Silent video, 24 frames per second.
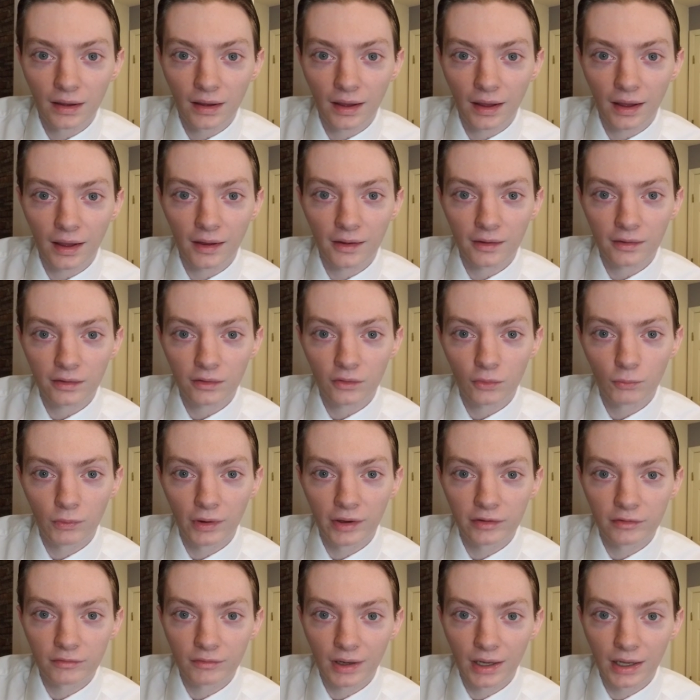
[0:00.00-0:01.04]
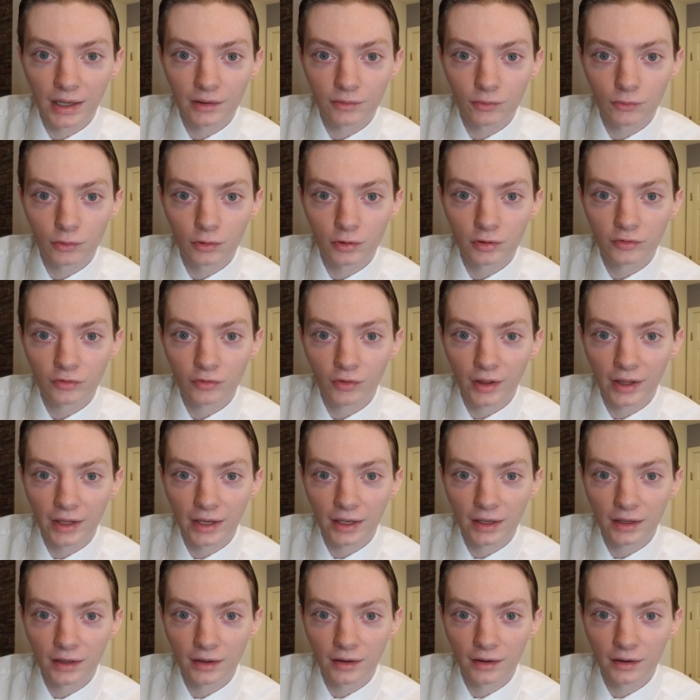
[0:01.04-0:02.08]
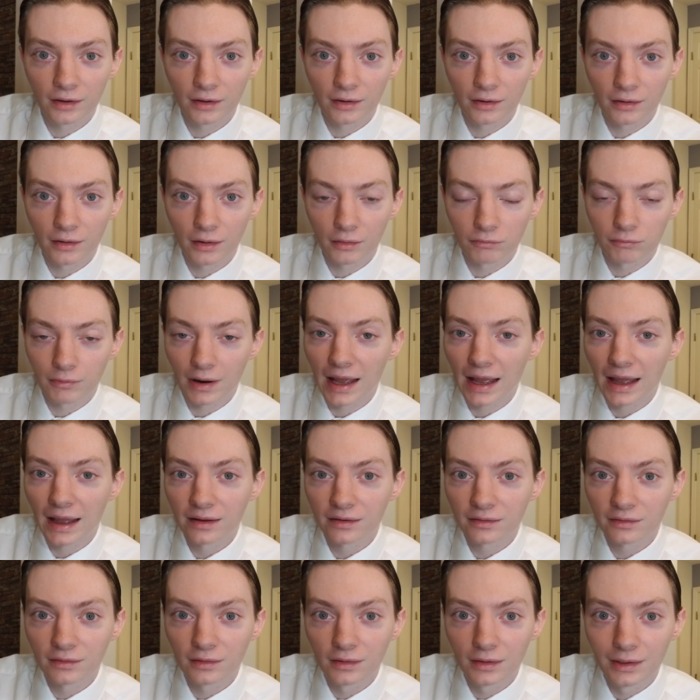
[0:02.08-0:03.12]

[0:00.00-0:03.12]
as to whether I looked like a, a rat